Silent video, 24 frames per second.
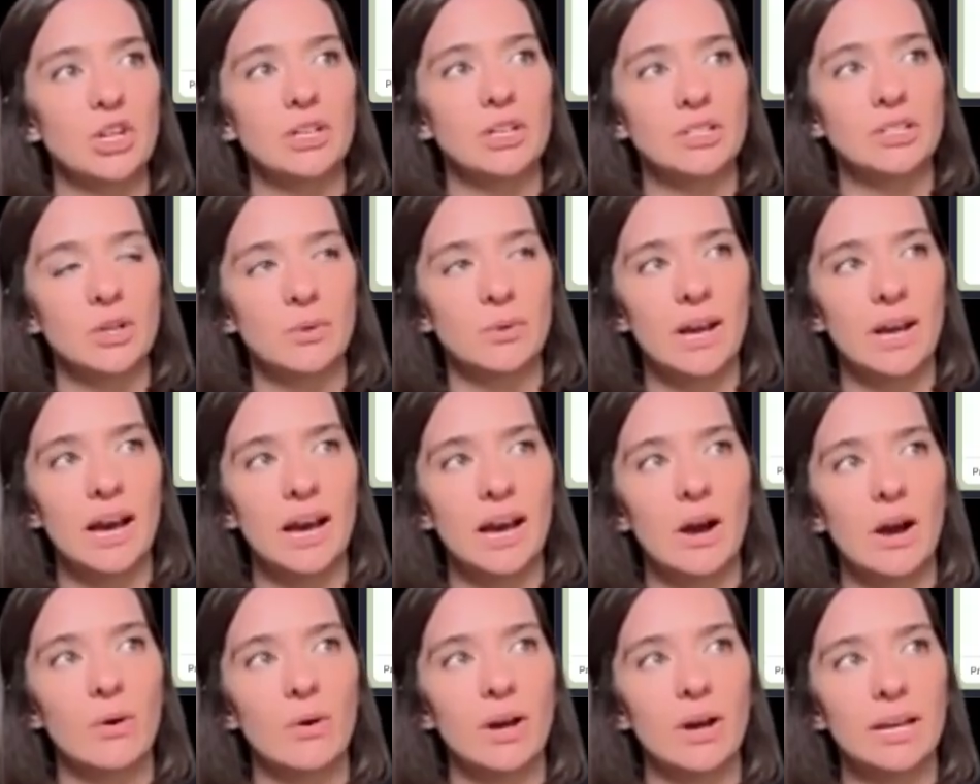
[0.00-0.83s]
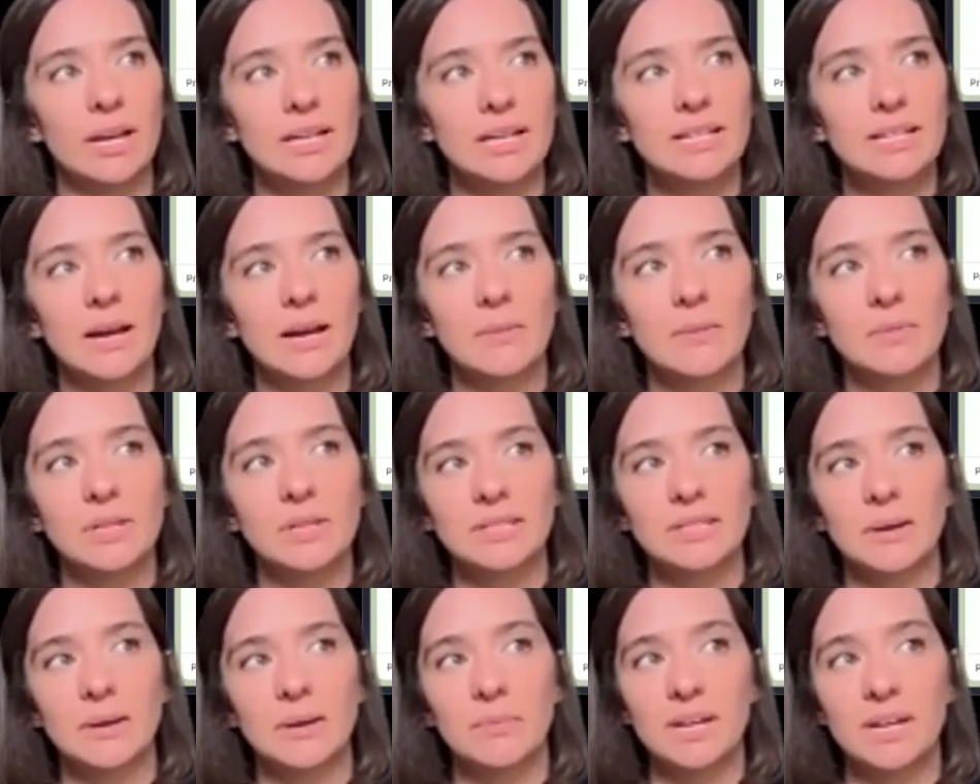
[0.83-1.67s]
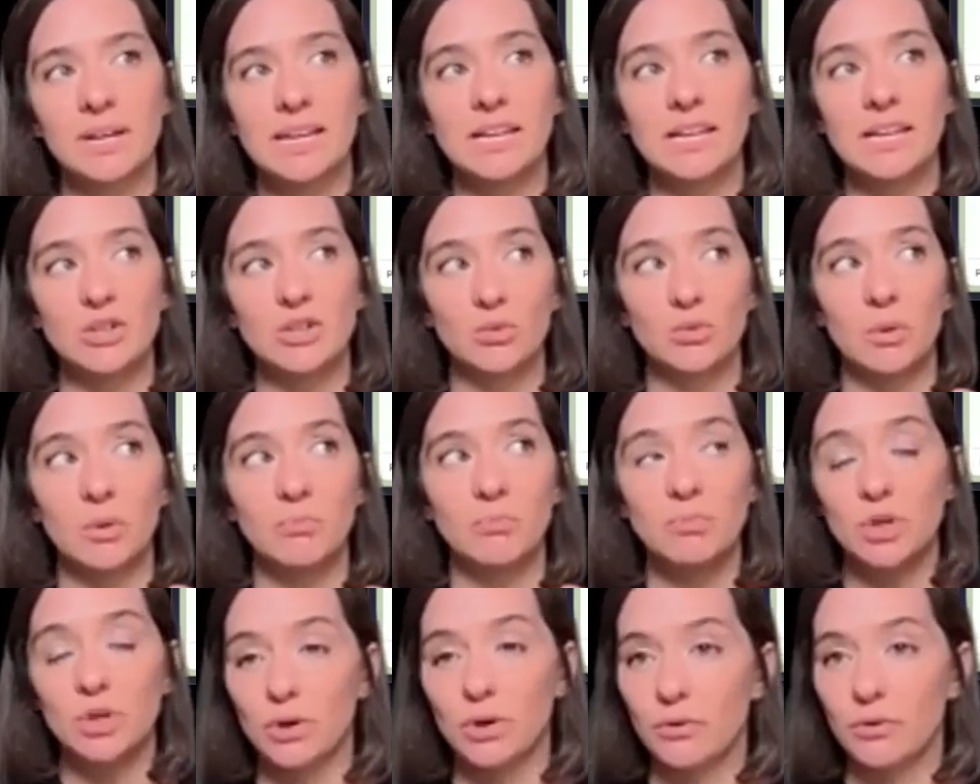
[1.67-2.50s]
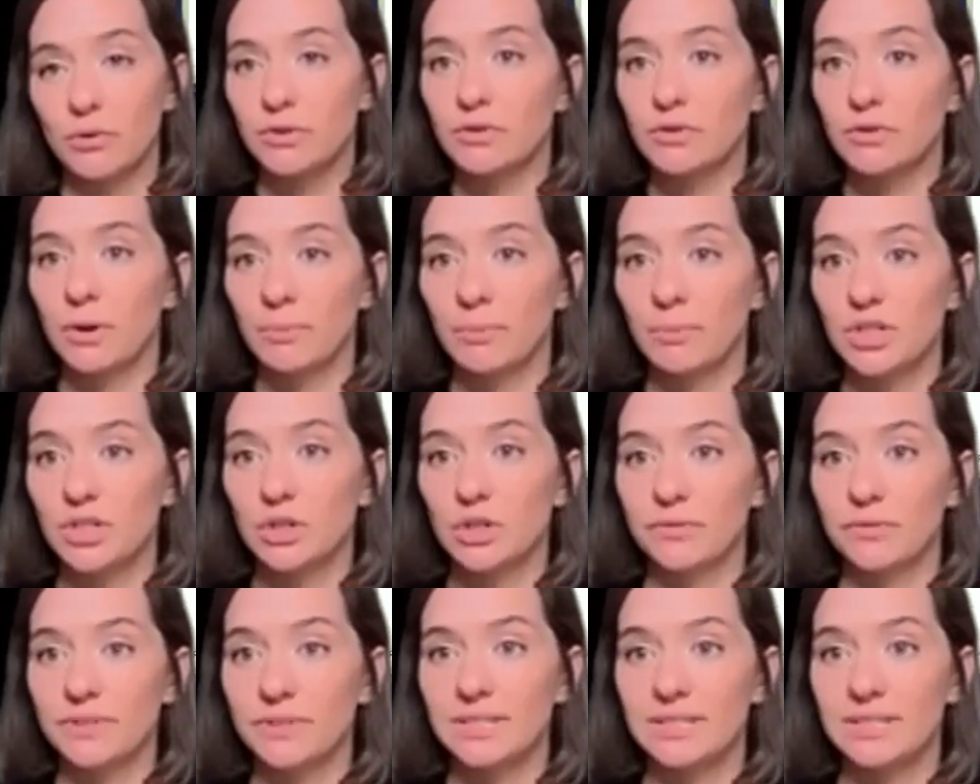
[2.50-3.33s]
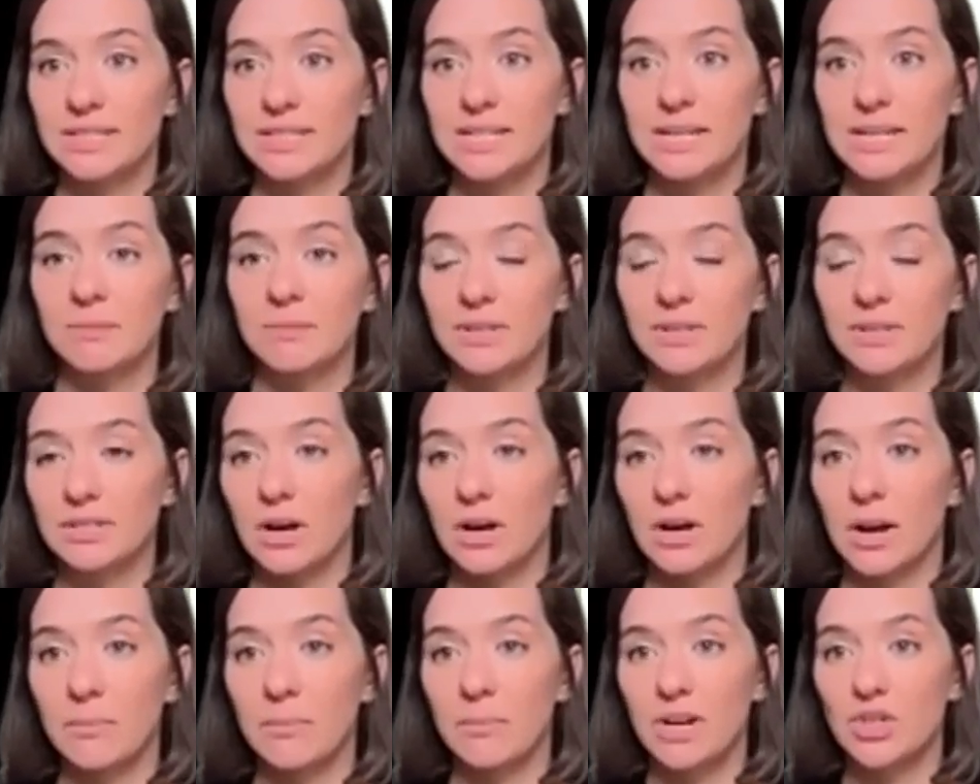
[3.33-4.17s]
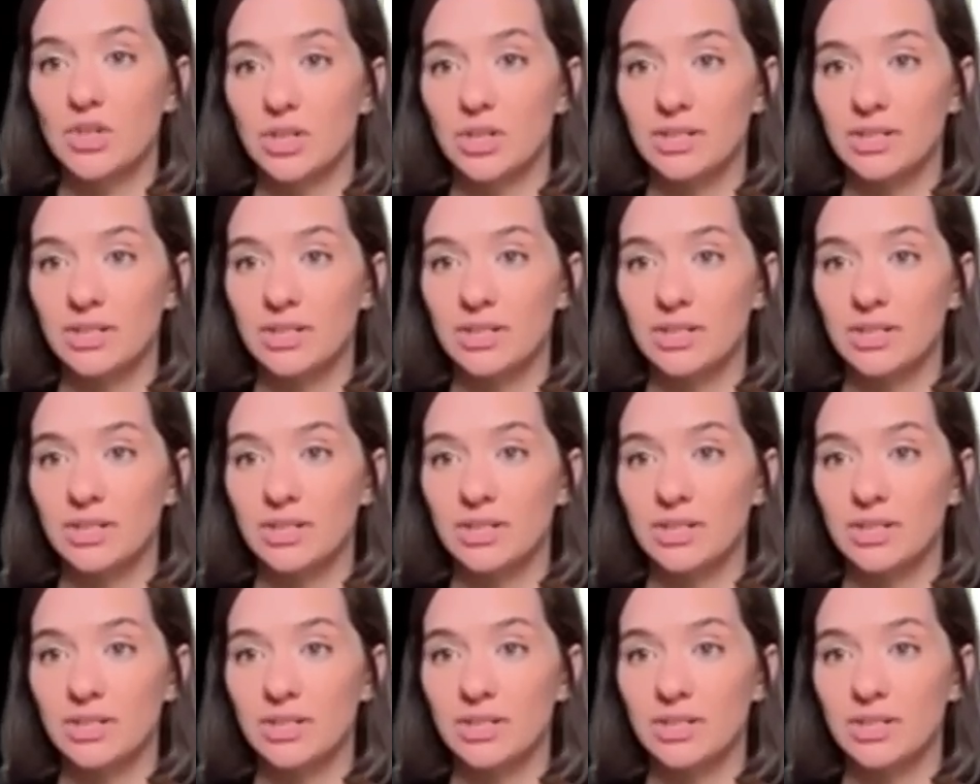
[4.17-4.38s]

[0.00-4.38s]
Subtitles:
So now anytime somebody is removed from a services team, this automation